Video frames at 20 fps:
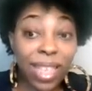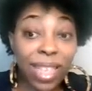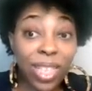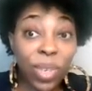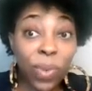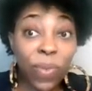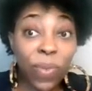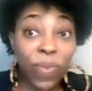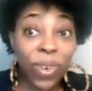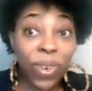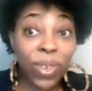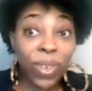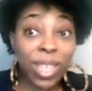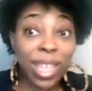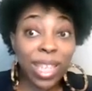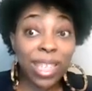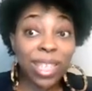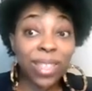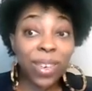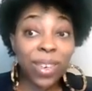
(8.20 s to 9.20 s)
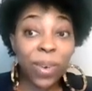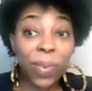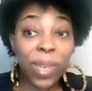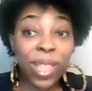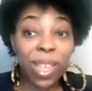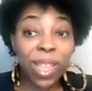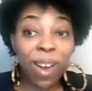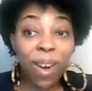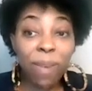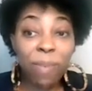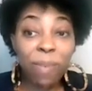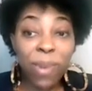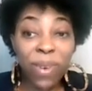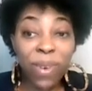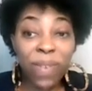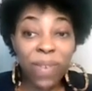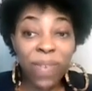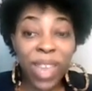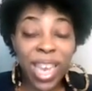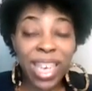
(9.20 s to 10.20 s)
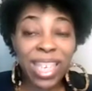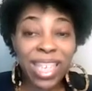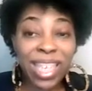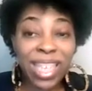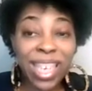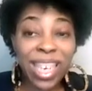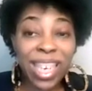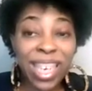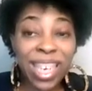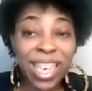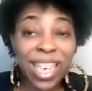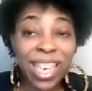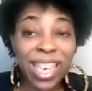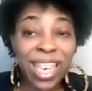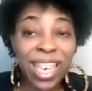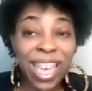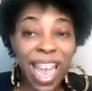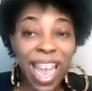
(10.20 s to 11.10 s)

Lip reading: So first, let's start with our motivation.